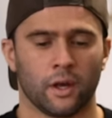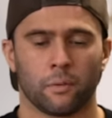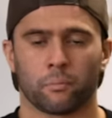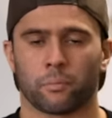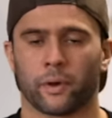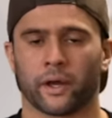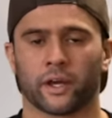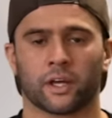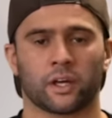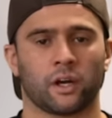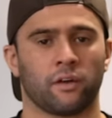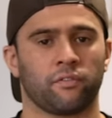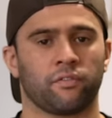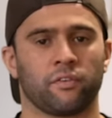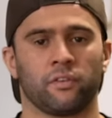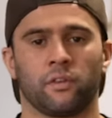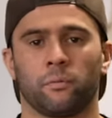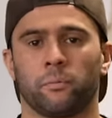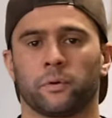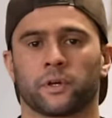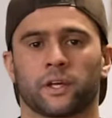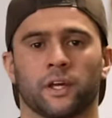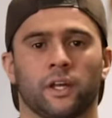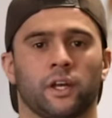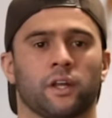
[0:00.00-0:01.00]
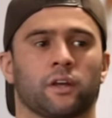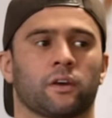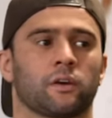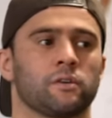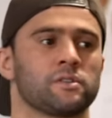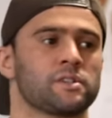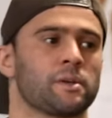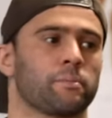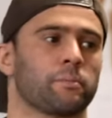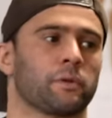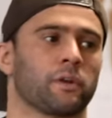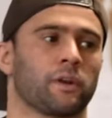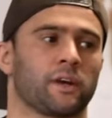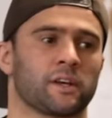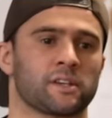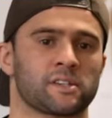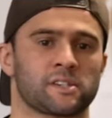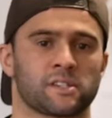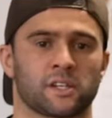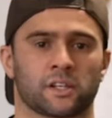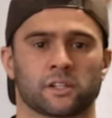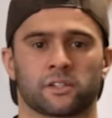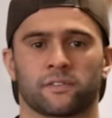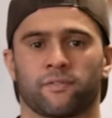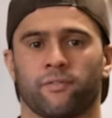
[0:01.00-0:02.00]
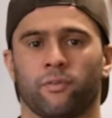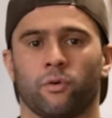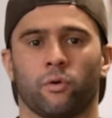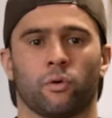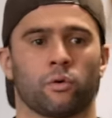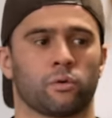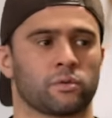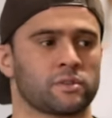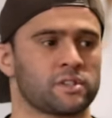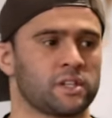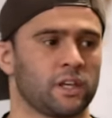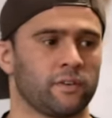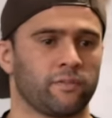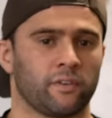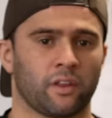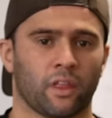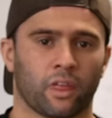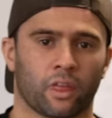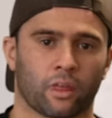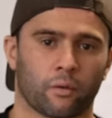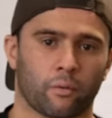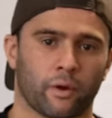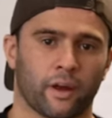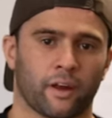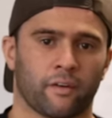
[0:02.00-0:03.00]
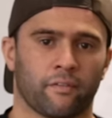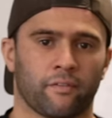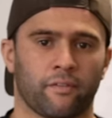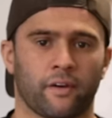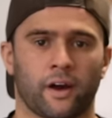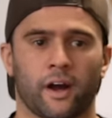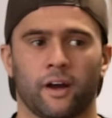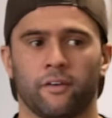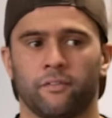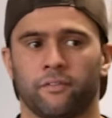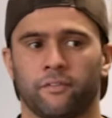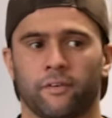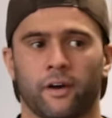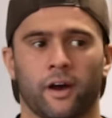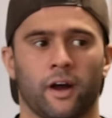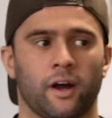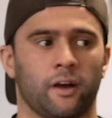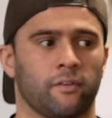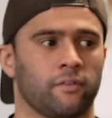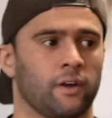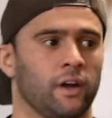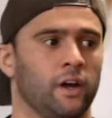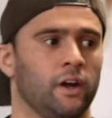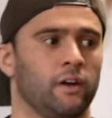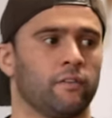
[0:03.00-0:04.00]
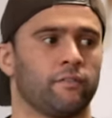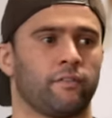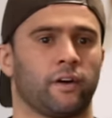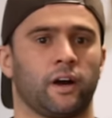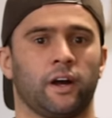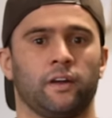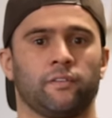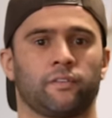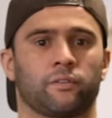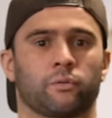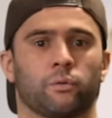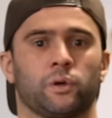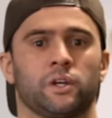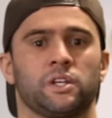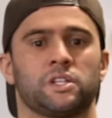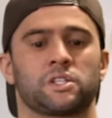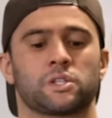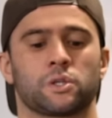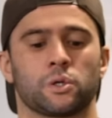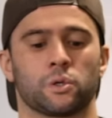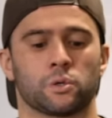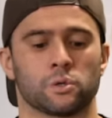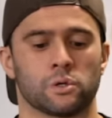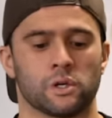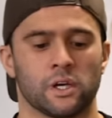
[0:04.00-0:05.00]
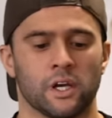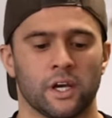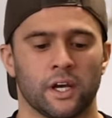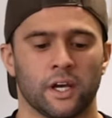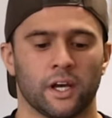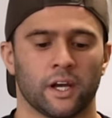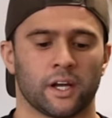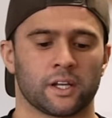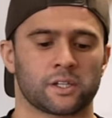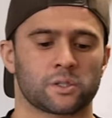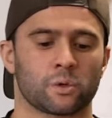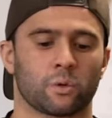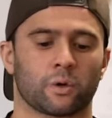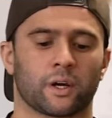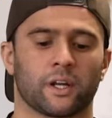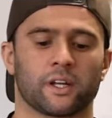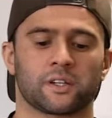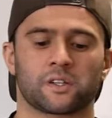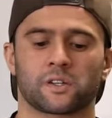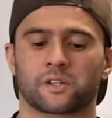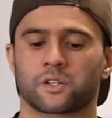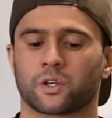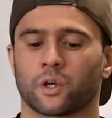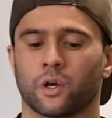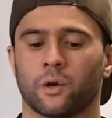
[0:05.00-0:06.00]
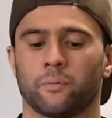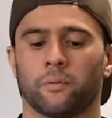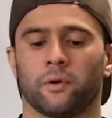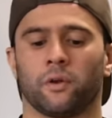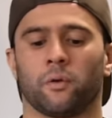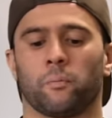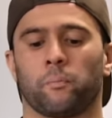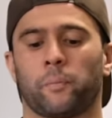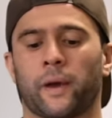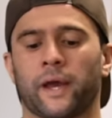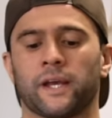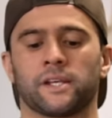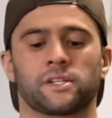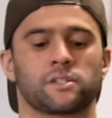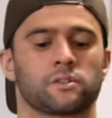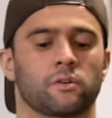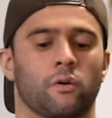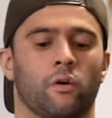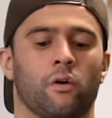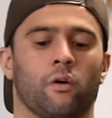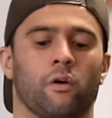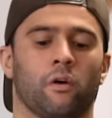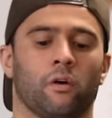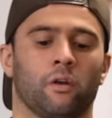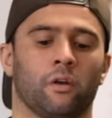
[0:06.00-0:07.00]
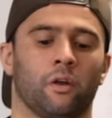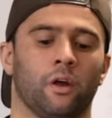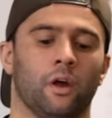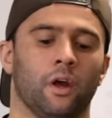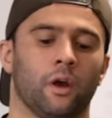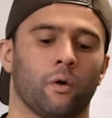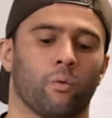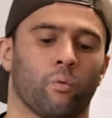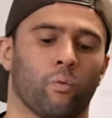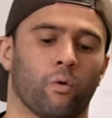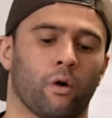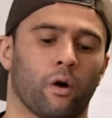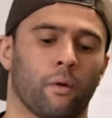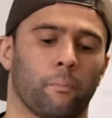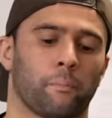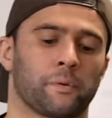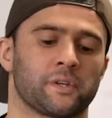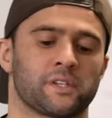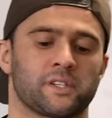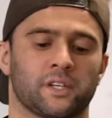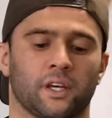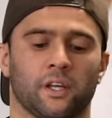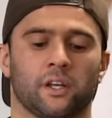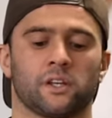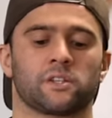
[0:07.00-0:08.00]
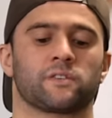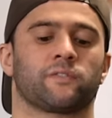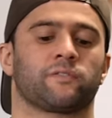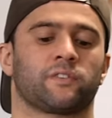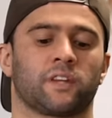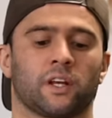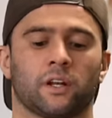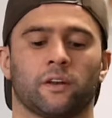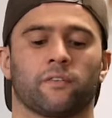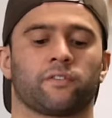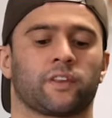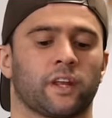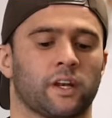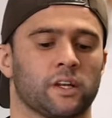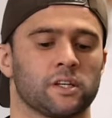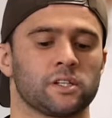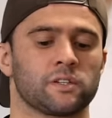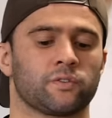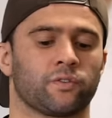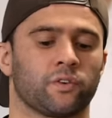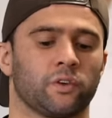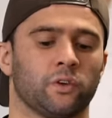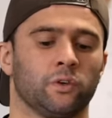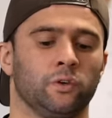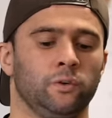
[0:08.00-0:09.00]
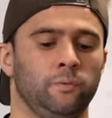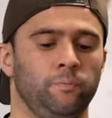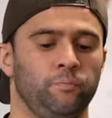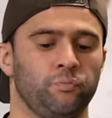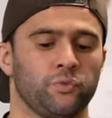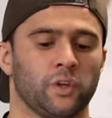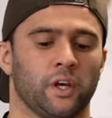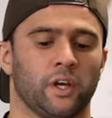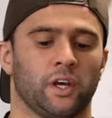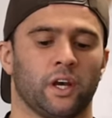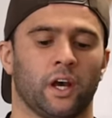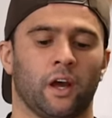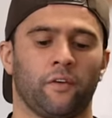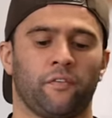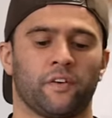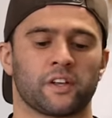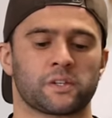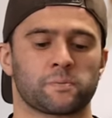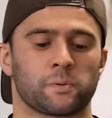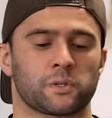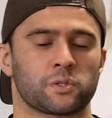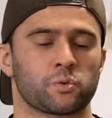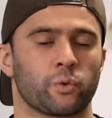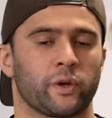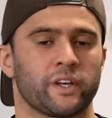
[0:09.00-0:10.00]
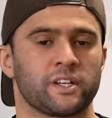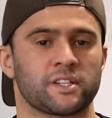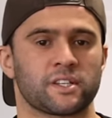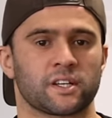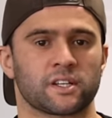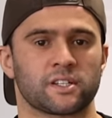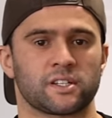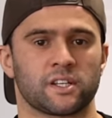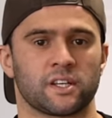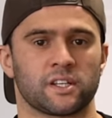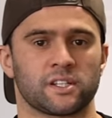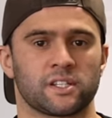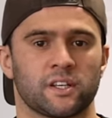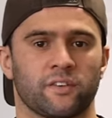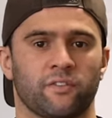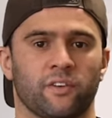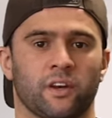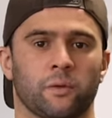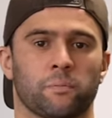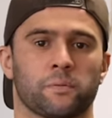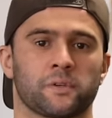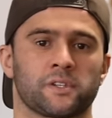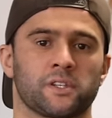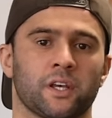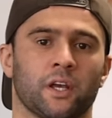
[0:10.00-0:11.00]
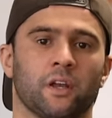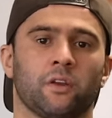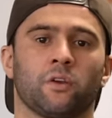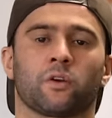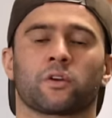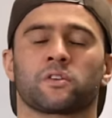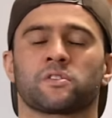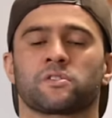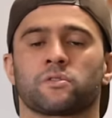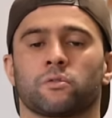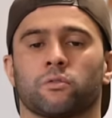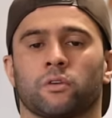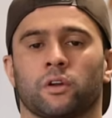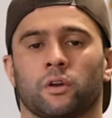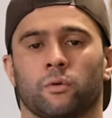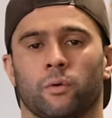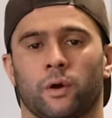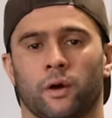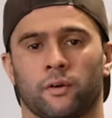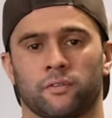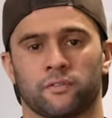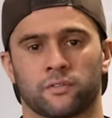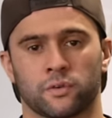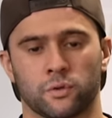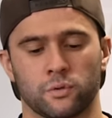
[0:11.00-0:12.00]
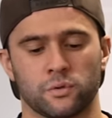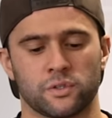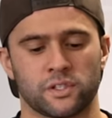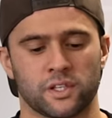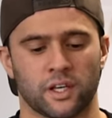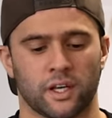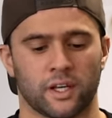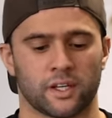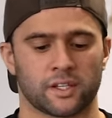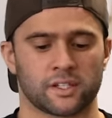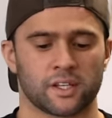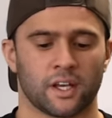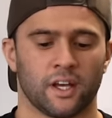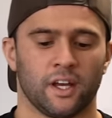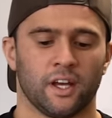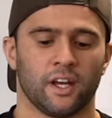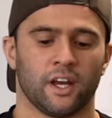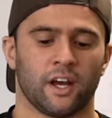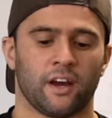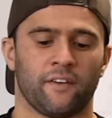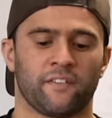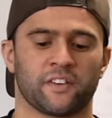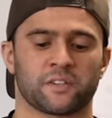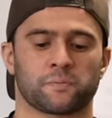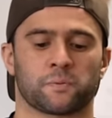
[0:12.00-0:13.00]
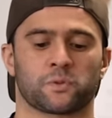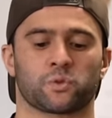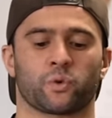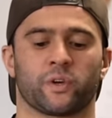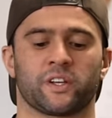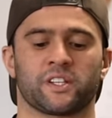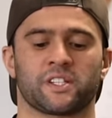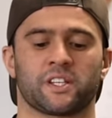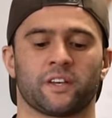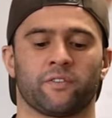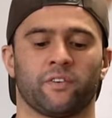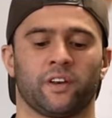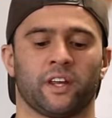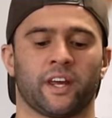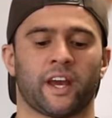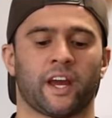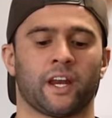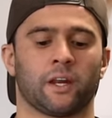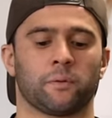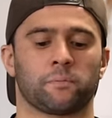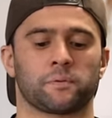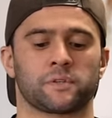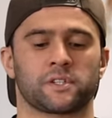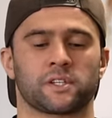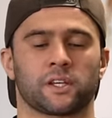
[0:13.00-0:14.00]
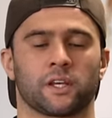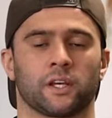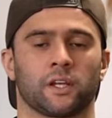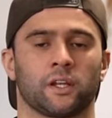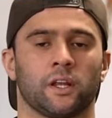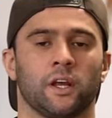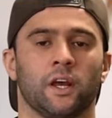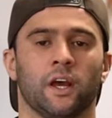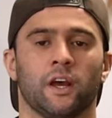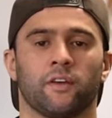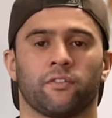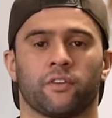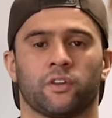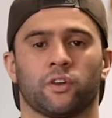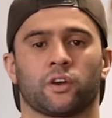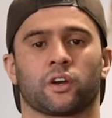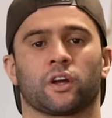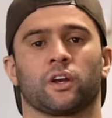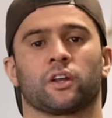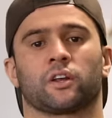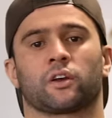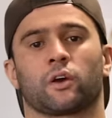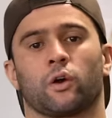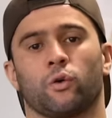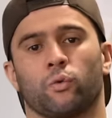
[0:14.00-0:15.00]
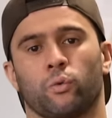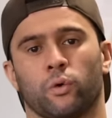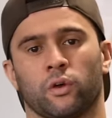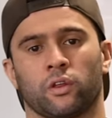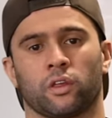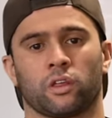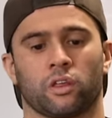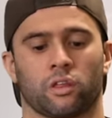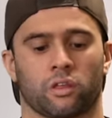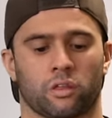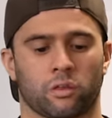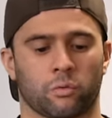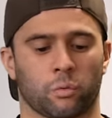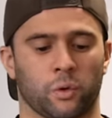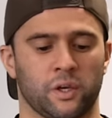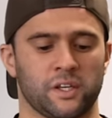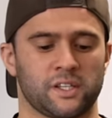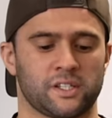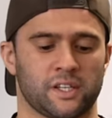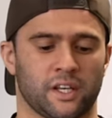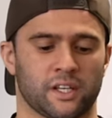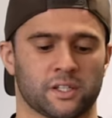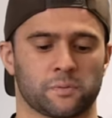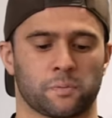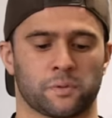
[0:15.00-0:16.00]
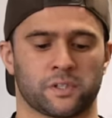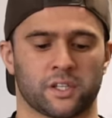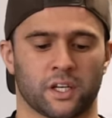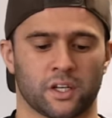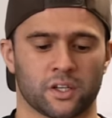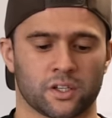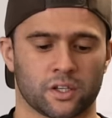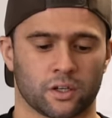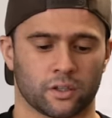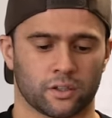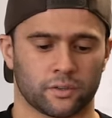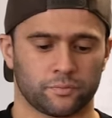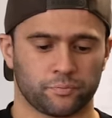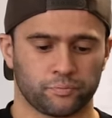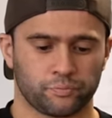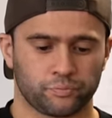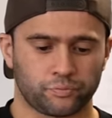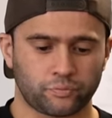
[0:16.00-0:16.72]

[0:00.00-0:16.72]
break it up from the beginning. Go something like 6-4, 7-3, 5-5, 5-3-2. It's all going to determine based on what percentage of deadlift that is for you. If it's between 60 and 70%, you can still get away with two sets. If it's between 70, 80%, then you're going to go with three sets potentially.